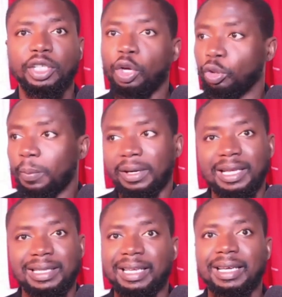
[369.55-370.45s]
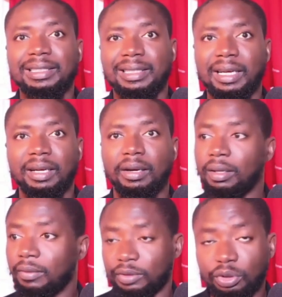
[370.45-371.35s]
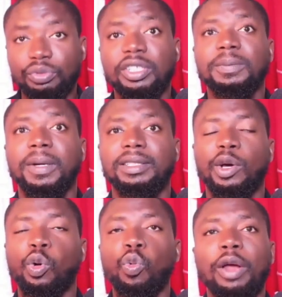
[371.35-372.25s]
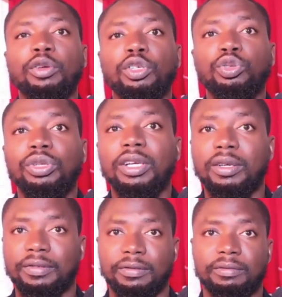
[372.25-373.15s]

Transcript: Not players like Ketia, with all due respect, who are not just good enough.